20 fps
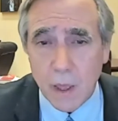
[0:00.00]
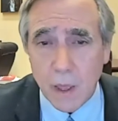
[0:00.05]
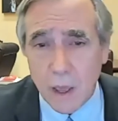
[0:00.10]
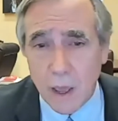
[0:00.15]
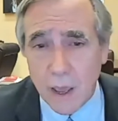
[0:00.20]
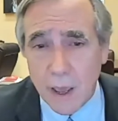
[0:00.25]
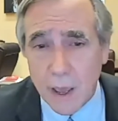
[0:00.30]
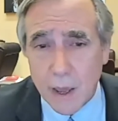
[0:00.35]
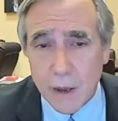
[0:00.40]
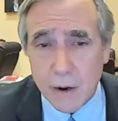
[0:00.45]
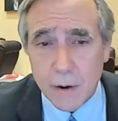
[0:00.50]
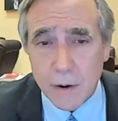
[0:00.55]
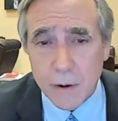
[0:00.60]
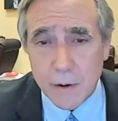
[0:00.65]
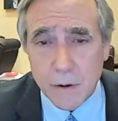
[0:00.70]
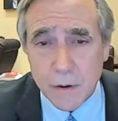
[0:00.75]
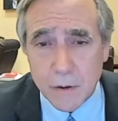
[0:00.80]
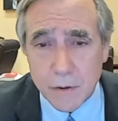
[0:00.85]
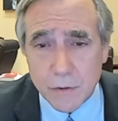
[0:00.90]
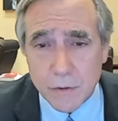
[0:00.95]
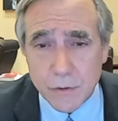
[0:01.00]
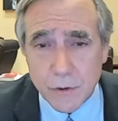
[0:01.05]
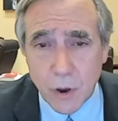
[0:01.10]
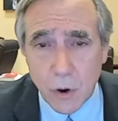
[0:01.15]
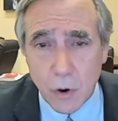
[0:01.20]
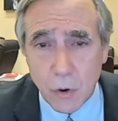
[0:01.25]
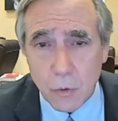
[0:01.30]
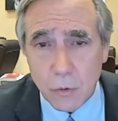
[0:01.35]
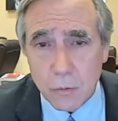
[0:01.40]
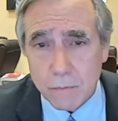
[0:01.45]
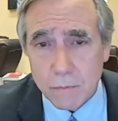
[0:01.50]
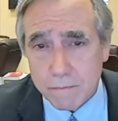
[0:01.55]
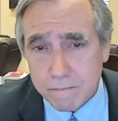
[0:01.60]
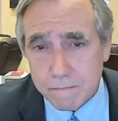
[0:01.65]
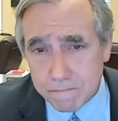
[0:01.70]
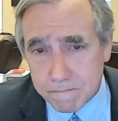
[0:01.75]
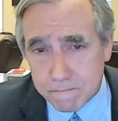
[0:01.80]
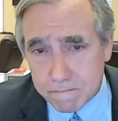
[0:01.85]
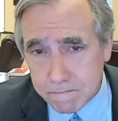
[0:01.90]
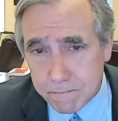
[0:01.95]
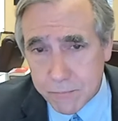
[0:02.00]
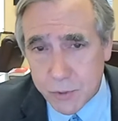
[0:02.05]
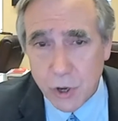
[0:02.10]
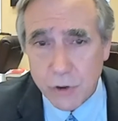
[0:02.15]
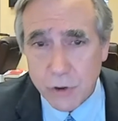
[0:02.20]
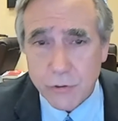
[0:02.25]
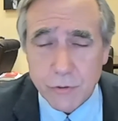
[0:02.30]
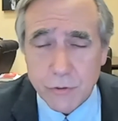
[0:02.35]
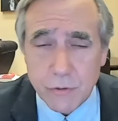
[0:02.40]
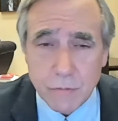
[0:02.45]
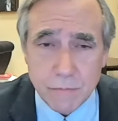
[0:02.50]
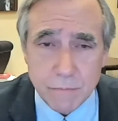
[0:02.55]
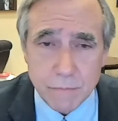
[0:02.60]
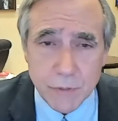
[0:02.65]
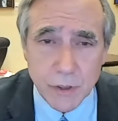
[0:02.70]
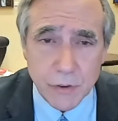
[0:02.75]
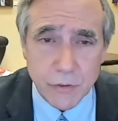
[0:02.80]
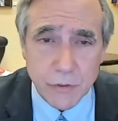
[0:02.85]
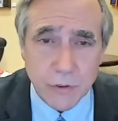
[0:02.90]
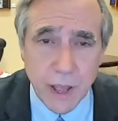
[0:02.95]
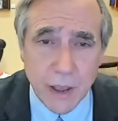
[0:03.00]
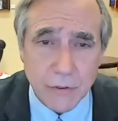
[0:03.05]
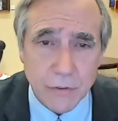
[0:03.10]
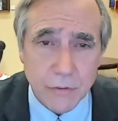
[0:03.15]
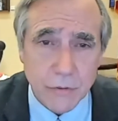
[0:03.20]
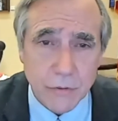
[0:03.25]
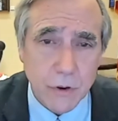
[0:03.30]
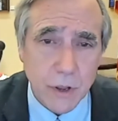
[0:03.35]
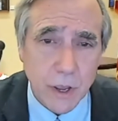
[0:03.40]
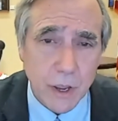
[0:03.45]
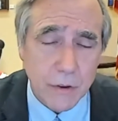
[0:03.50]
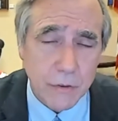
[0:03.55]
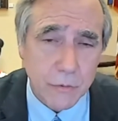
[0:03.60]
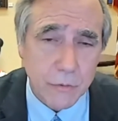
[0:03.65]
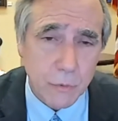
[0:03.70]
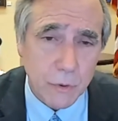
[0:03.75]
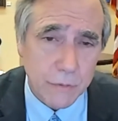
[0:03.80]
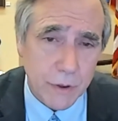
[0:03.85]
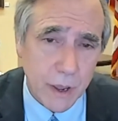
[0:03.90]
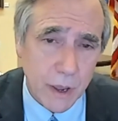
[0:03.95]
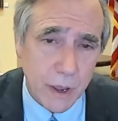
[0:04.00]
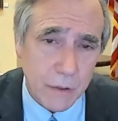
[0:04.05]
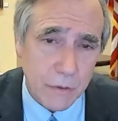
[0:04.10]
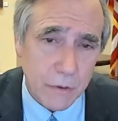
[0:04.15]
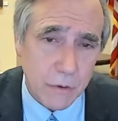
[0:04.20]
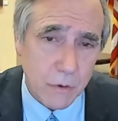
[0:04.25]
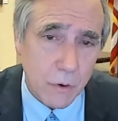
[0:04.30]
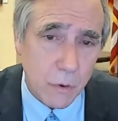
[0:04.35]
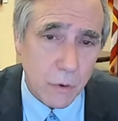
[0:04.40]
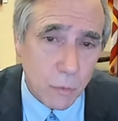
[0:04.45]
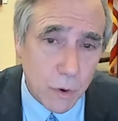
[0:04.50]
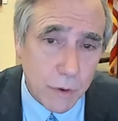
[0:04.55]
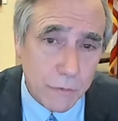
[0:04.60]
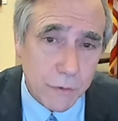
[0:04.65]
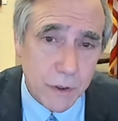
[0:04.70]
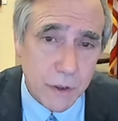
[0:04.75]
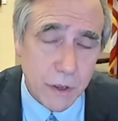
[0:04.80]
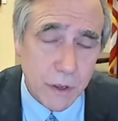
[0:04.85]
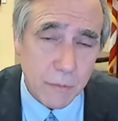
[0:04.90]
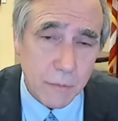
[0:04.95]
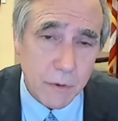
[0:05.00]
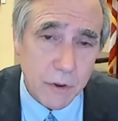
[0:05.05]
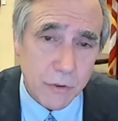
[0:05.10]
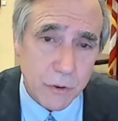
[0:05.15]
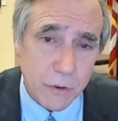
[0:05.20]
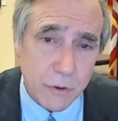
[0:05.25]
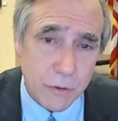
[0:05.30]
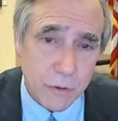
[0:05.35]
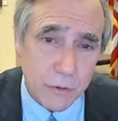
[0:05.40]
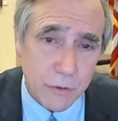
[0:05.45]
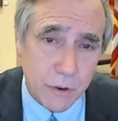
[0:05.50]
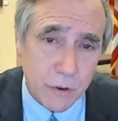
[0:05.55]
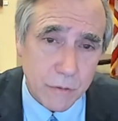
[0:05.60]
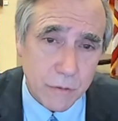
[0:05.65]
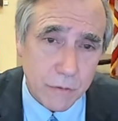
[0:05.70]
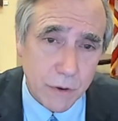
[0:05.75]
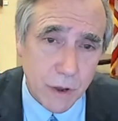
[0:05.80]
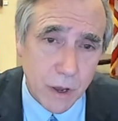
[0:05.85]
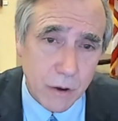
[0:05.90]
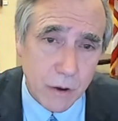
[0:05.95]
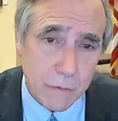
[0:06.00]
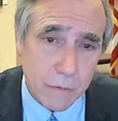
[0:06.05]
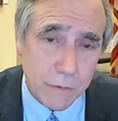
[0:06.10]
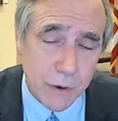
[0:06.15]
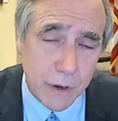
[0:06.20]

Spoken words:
And so just these last 2 days, we've had the horrific images of